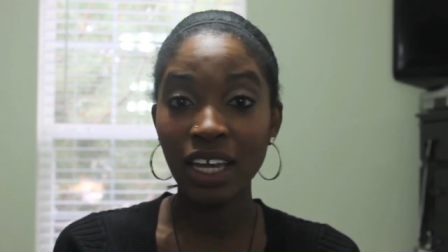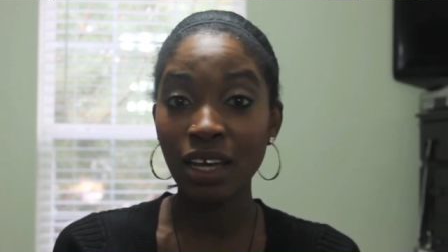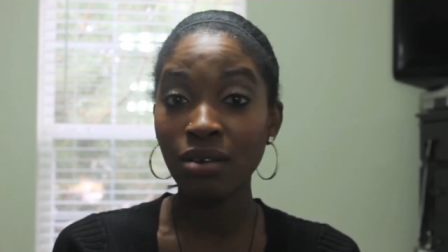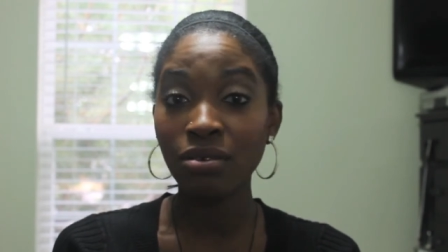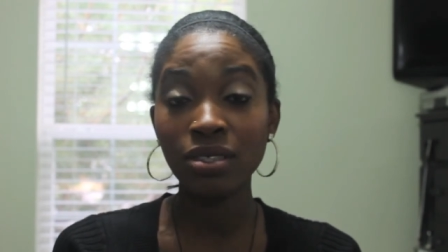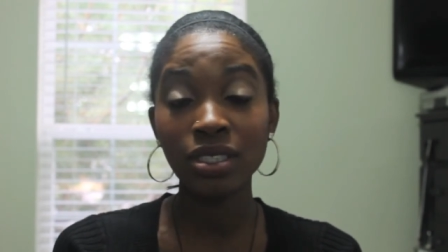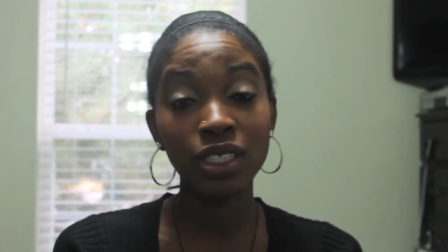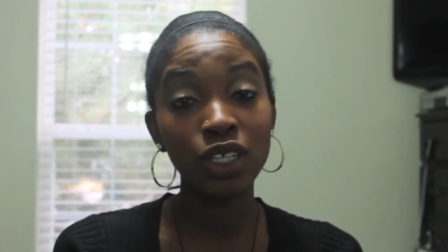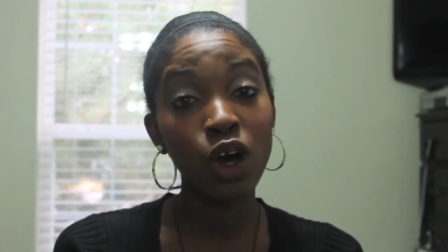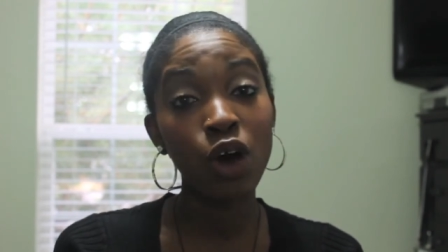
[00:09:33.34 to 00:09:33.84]
it
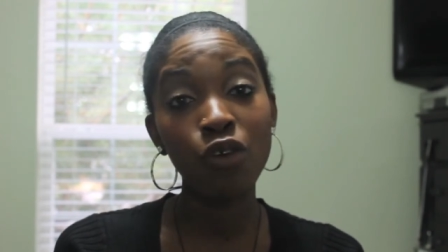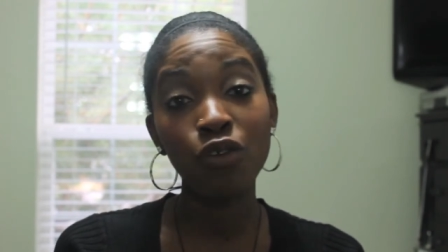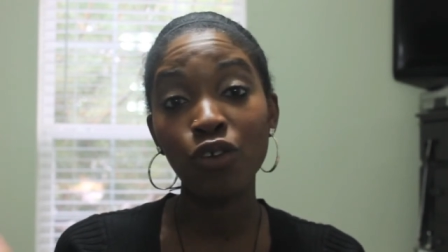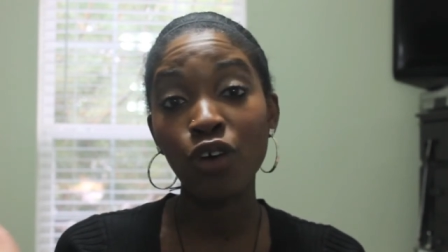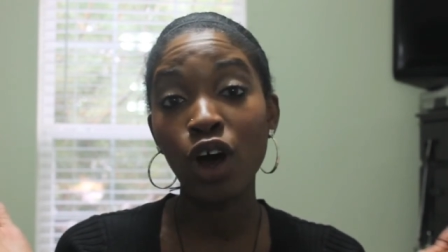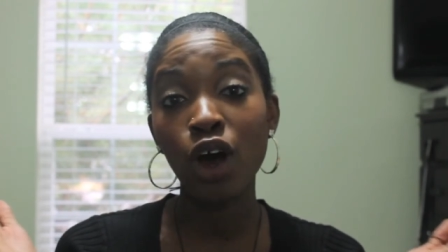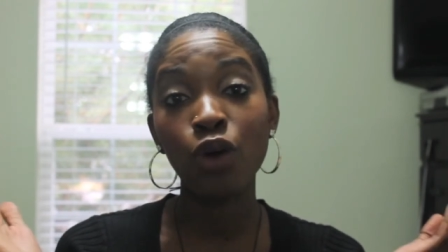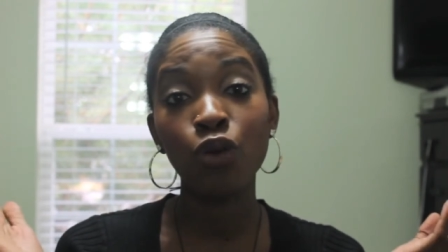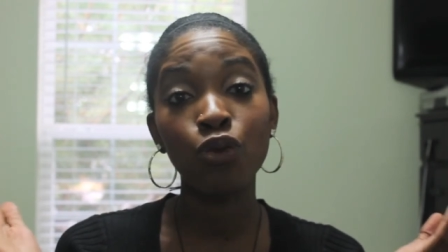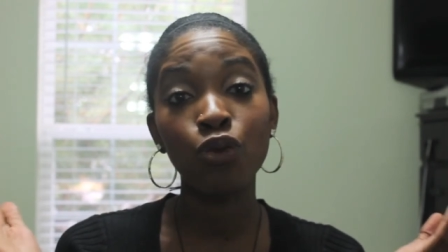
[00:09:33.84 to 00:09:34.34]
was an
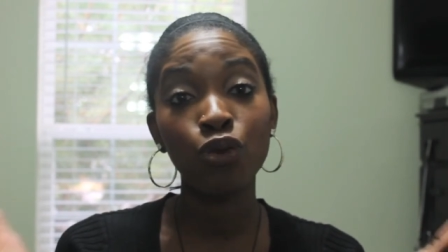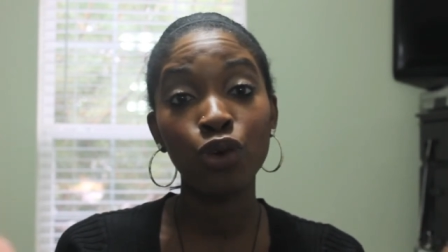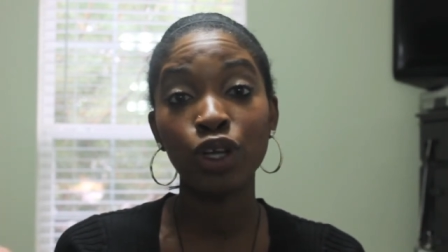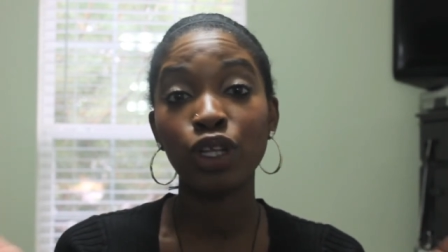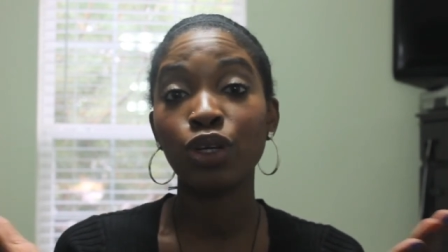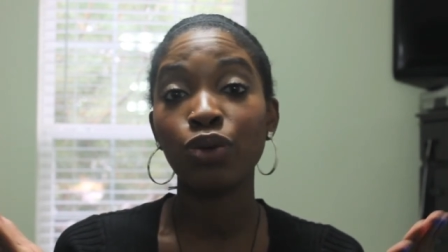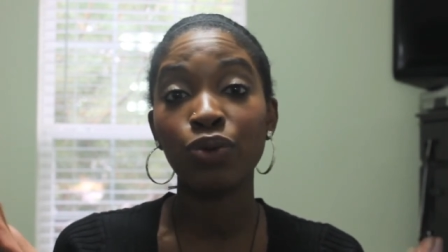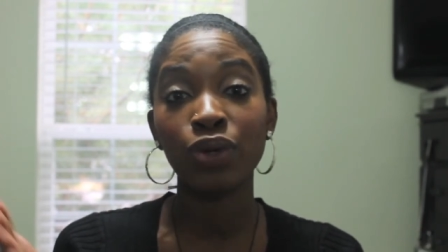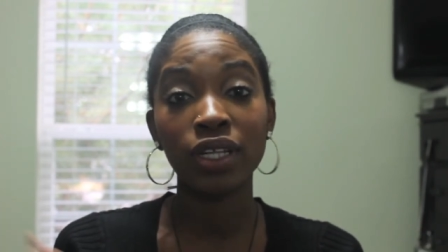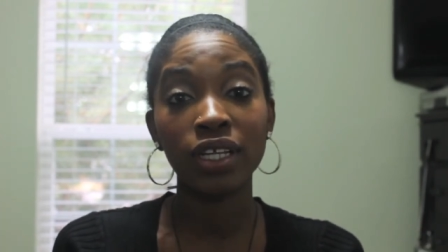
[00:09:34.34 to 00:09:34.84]
overall
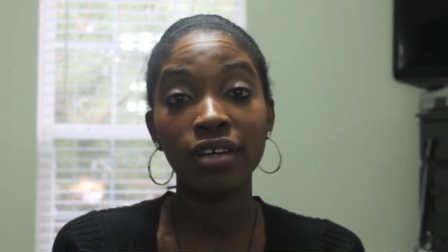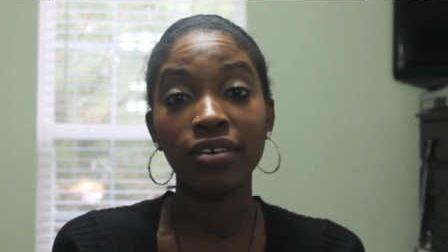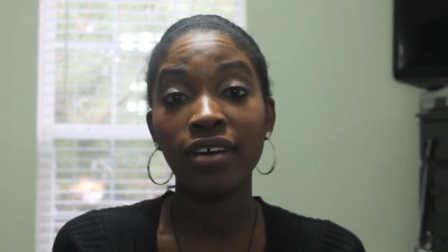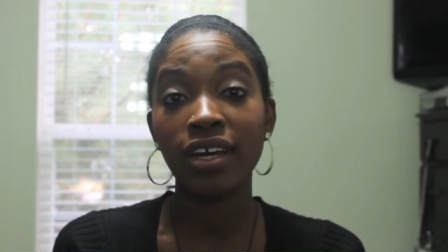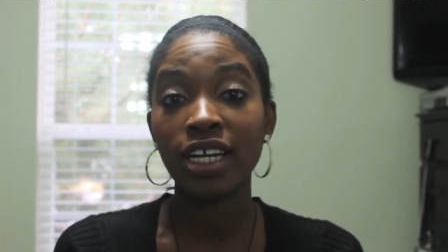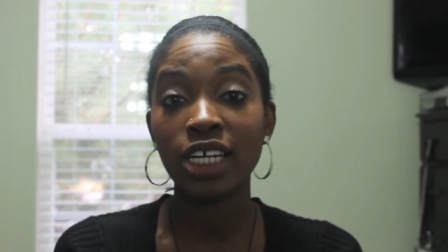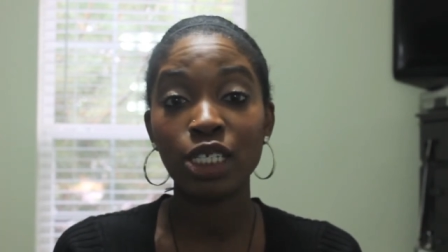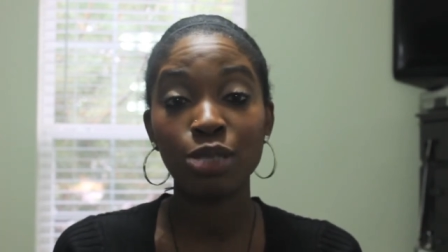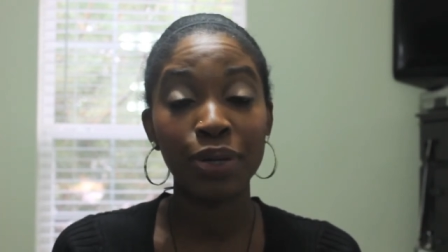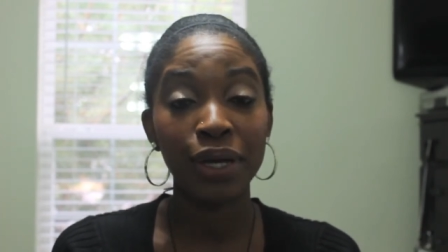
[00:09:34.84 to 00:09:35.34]
really, really
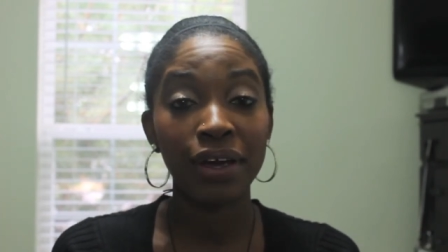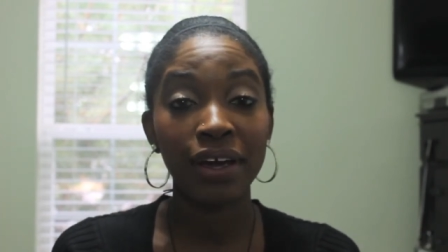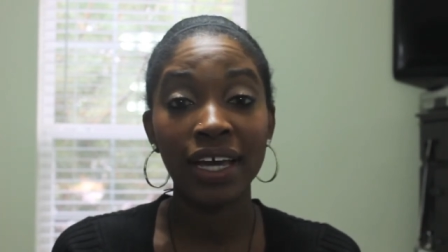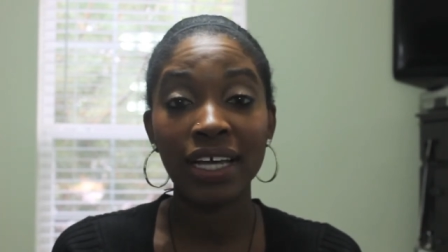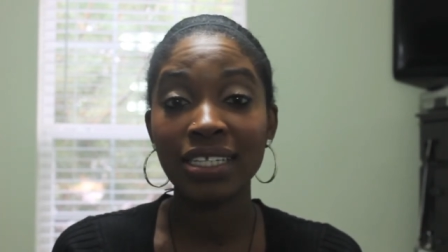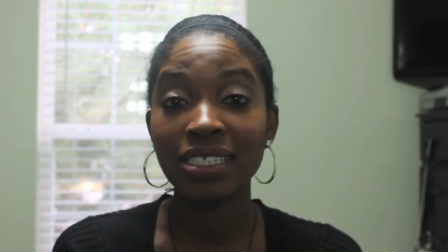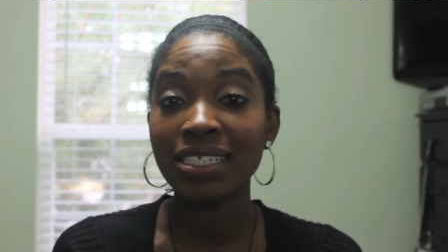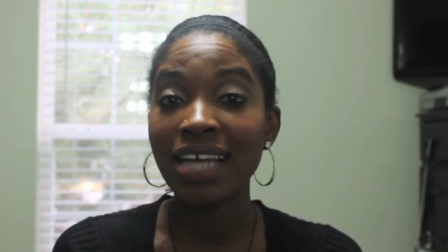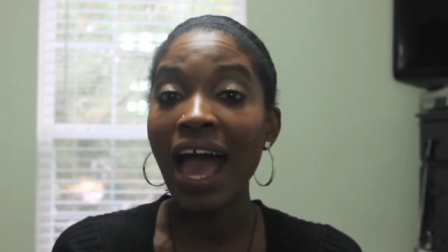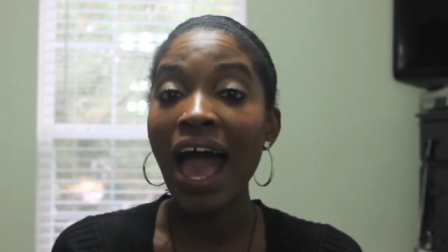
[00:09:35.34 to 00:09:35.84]
great
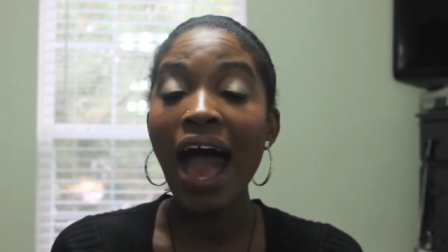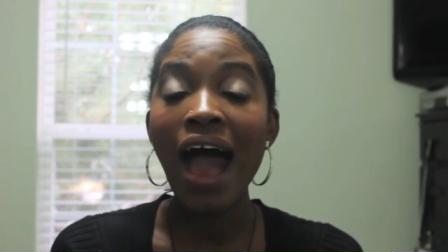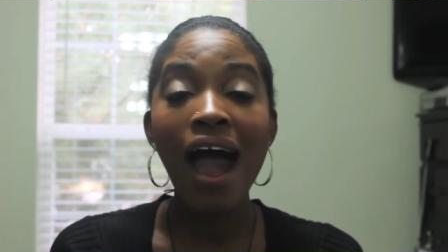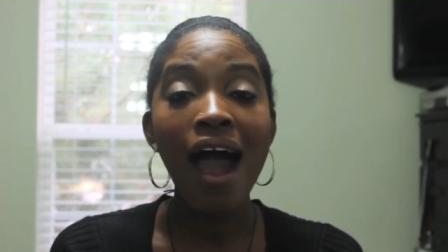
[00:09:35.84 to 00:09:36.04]
experience.